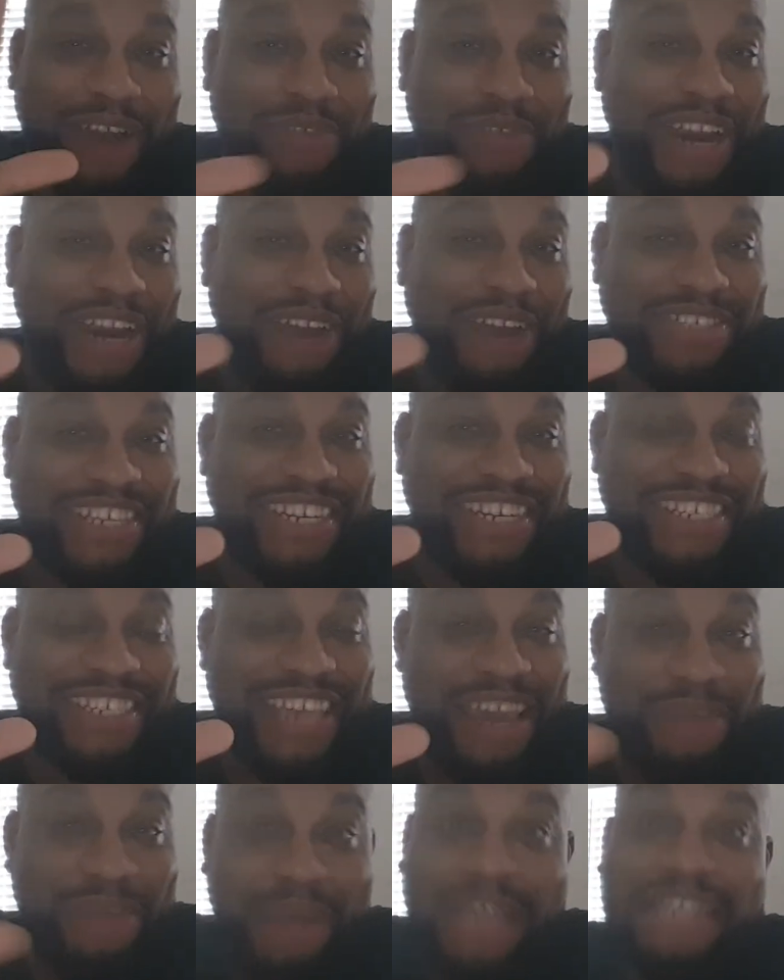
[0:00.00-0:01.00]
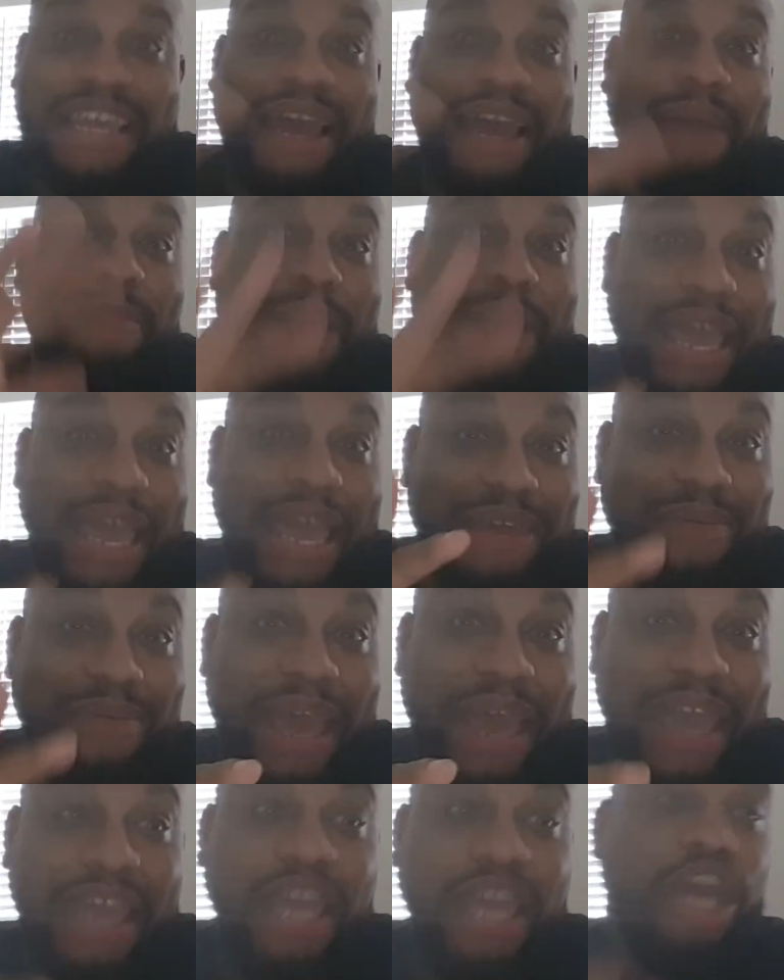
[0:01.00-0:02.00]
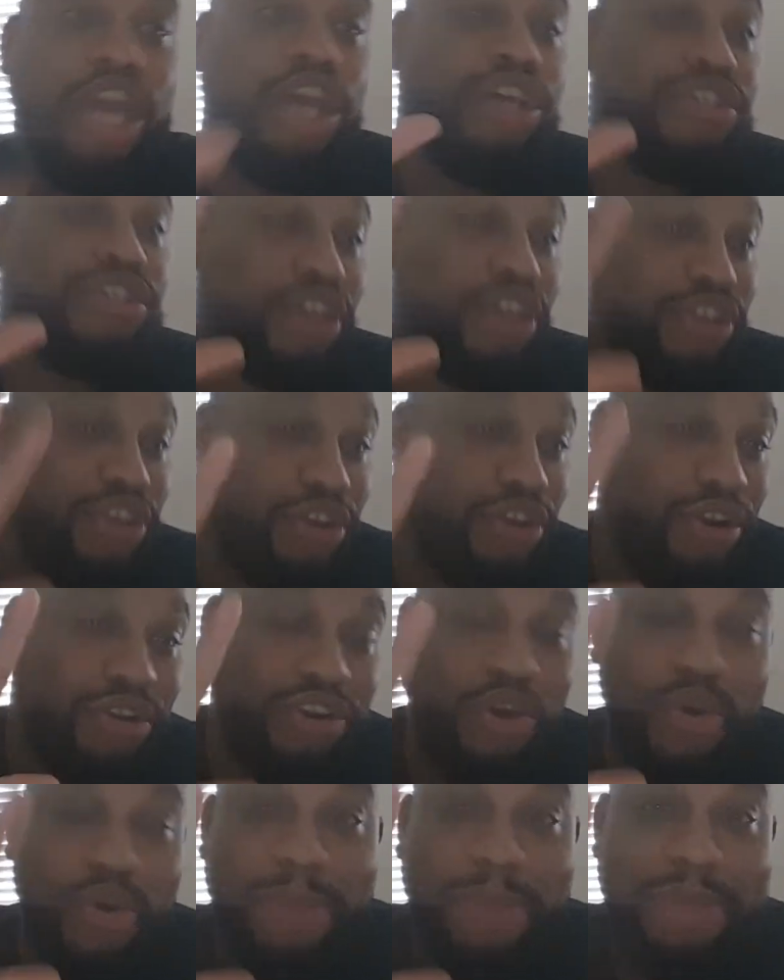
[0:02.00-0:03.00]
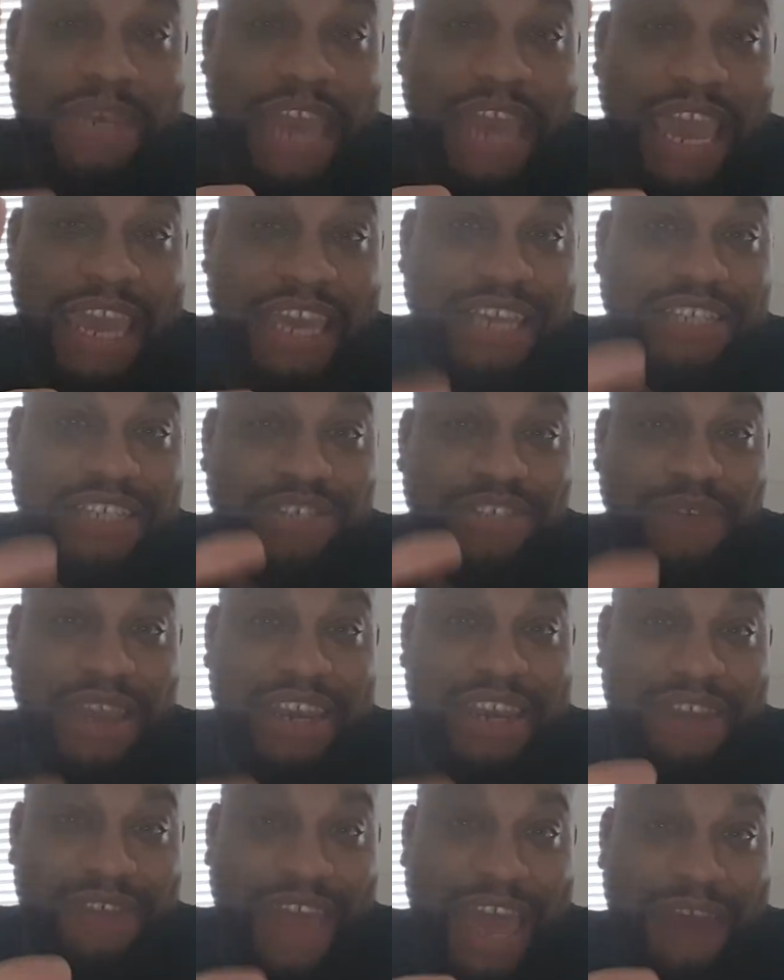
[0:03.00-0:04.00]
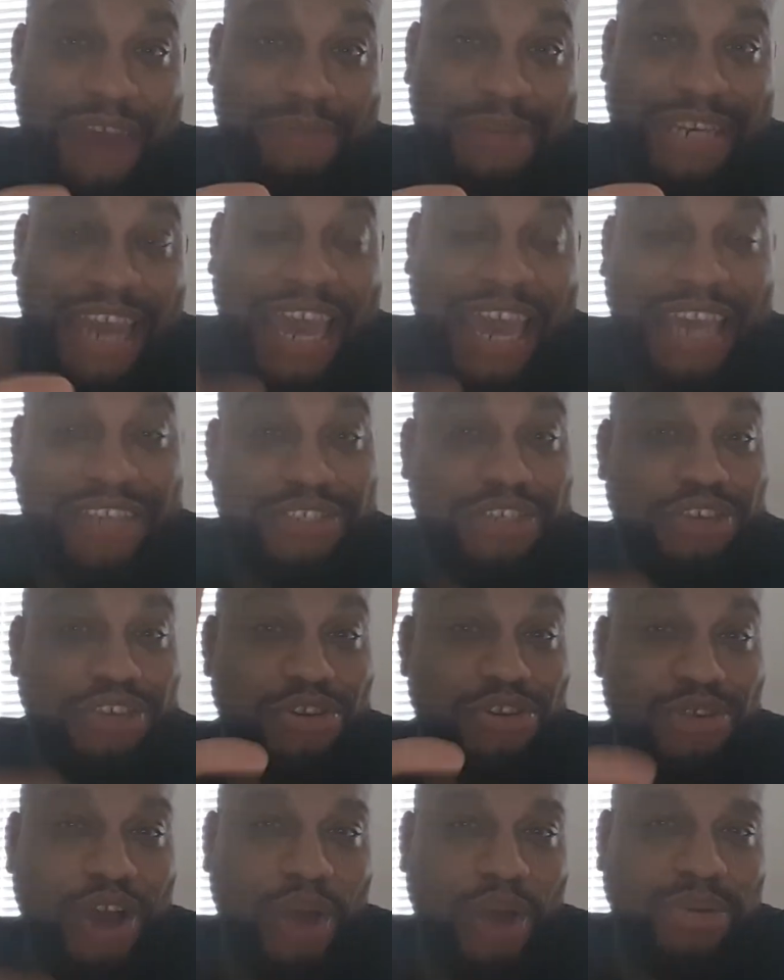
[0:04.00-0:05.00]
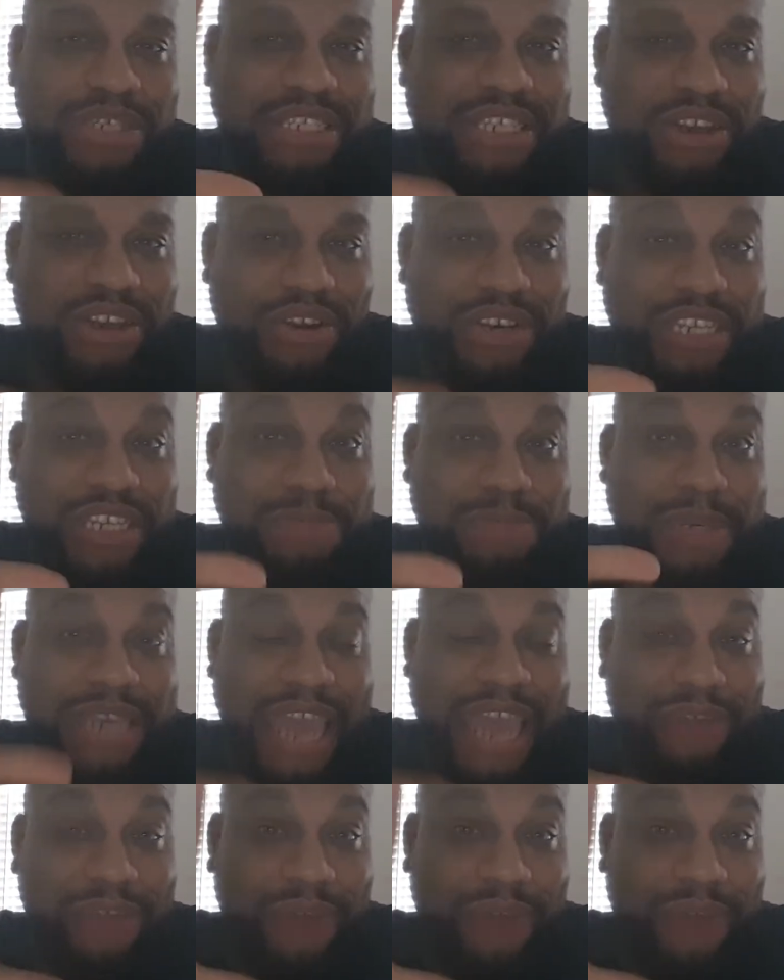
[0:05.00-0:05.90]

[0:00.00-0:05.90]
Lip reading: on what I was going to say about that. But anyway, so you don't know what a bidet is. You ain't never had a bidet. So you go and sit on this bidet,